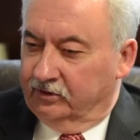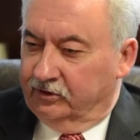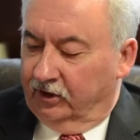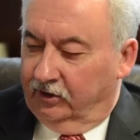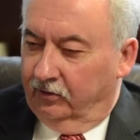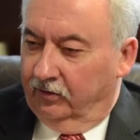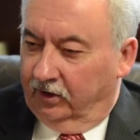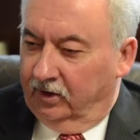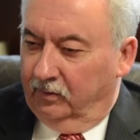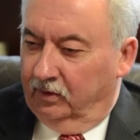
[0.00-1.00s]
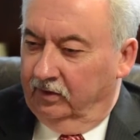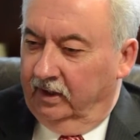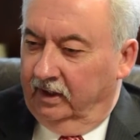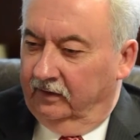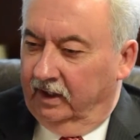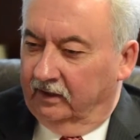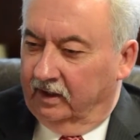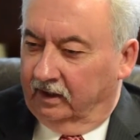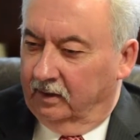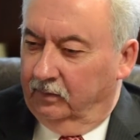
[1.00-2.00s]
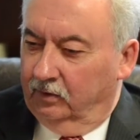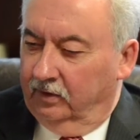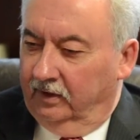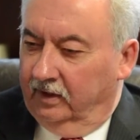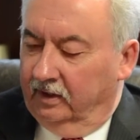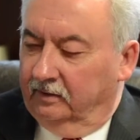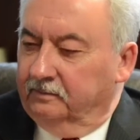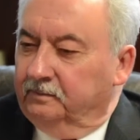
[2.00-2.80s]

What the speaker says: secure the community, and that the community then